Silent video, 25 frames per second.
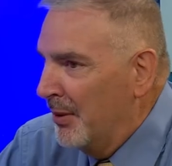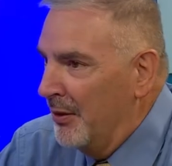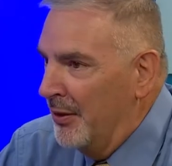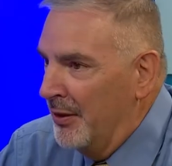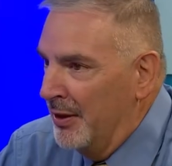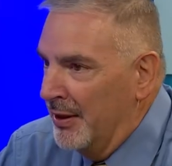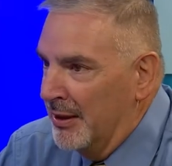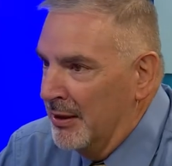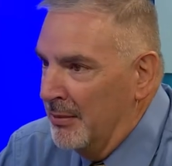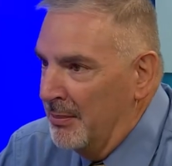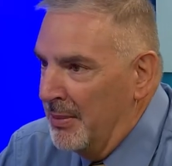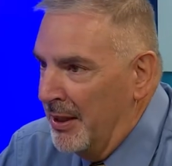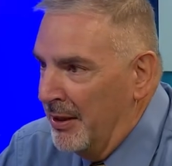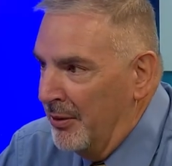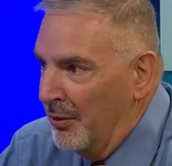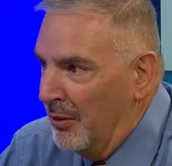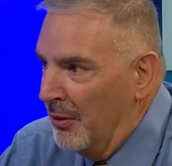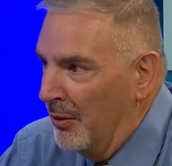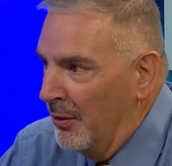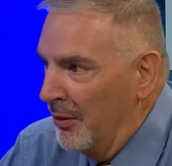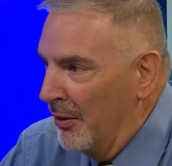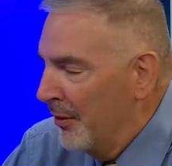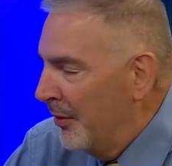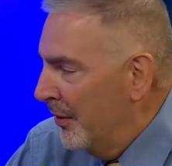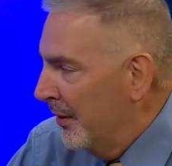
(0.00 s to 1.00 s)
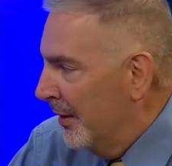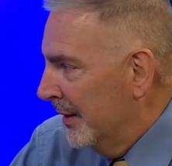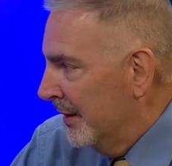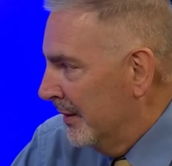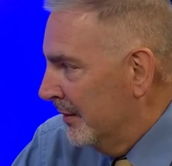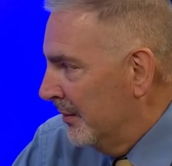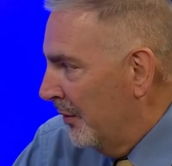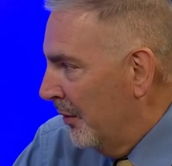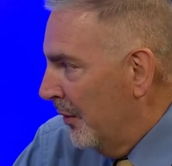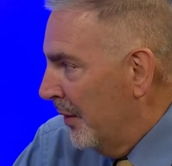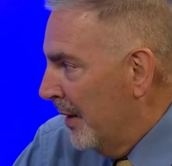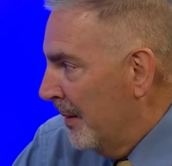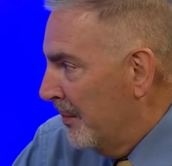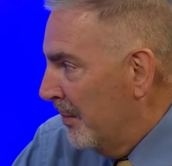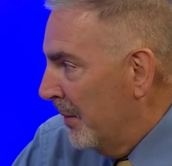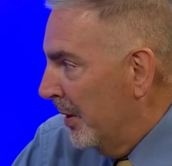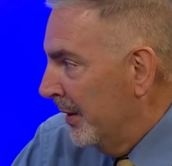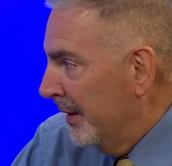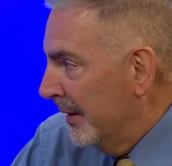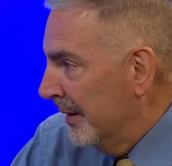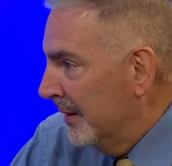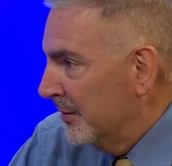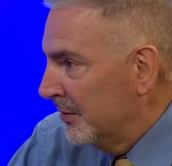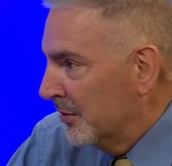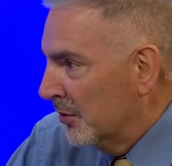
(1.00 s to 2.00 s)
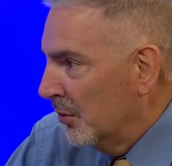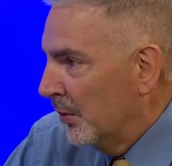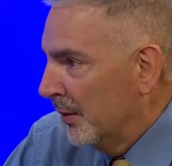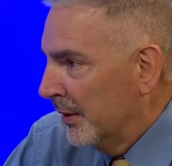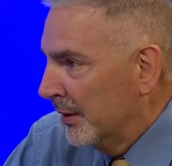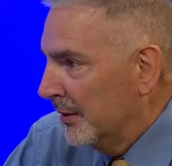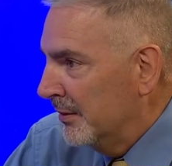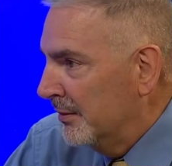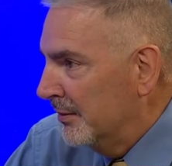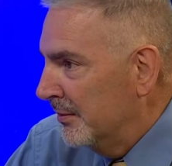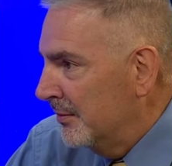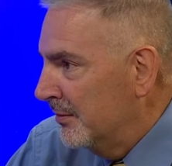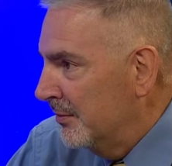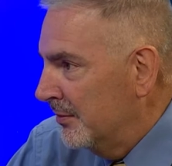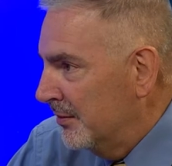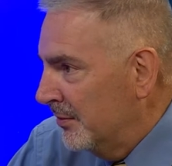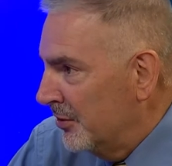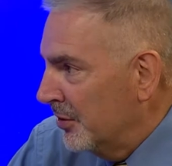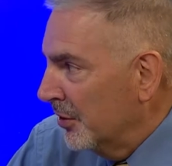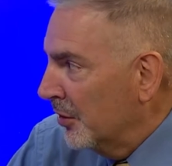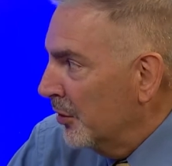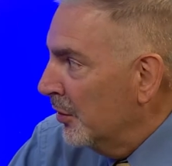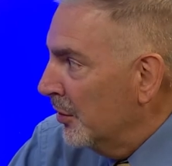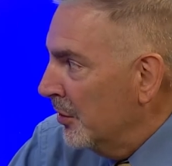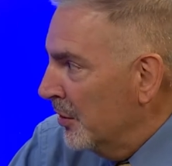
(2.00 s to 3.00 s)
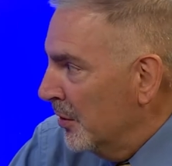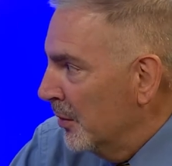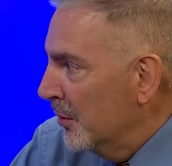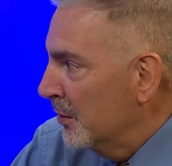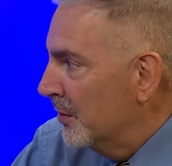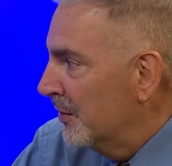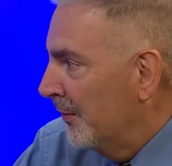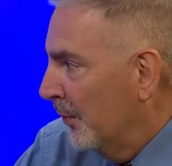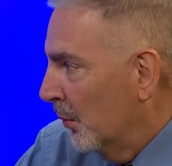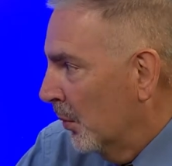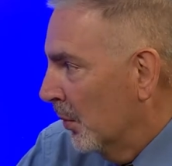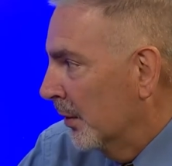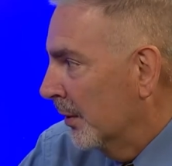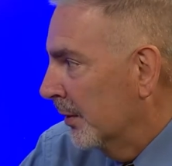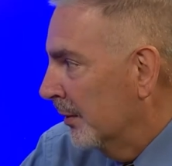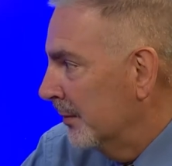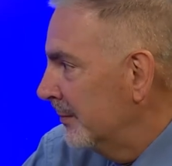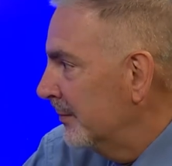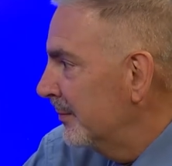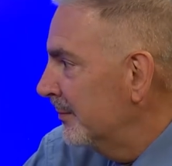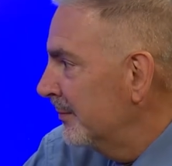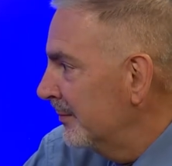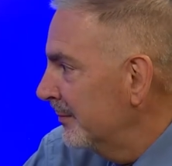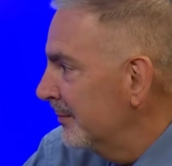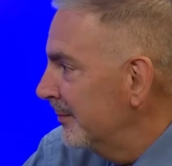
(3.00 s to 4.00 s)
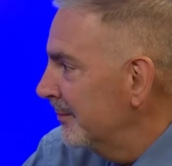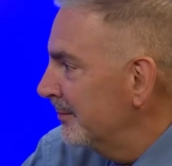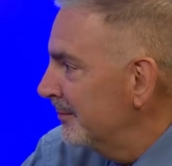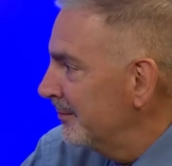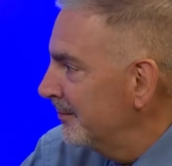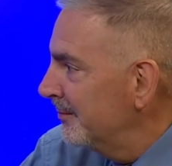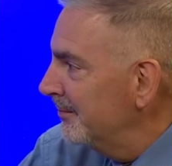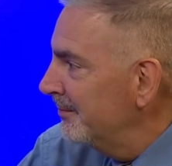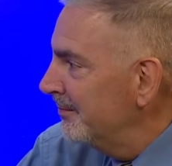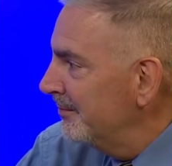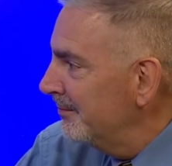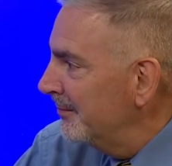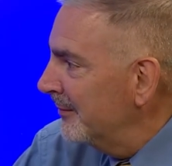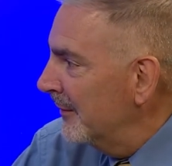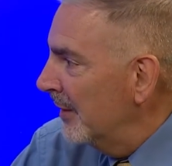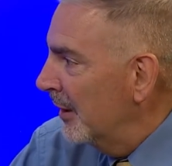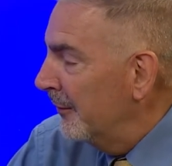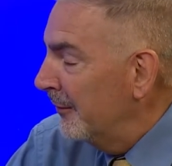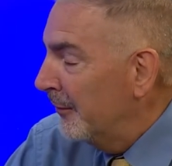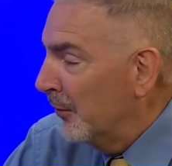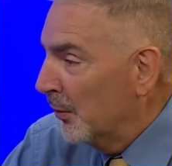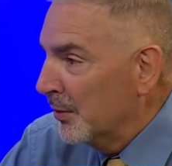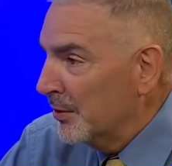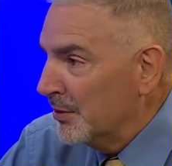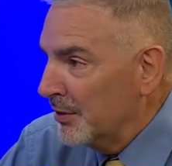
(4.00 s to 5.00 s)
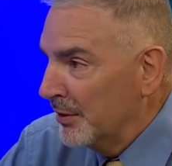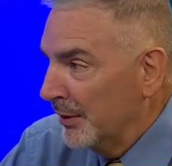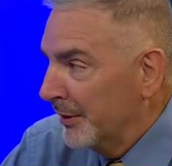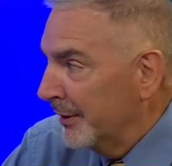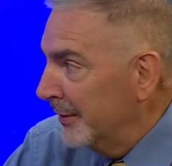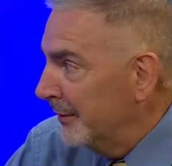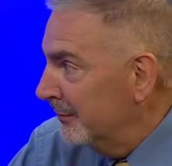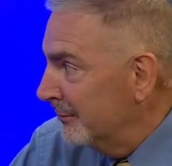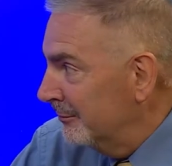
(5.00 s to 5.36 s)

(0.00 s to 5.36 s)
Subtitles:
and think about all the things that money is going to good use for, unfortunately.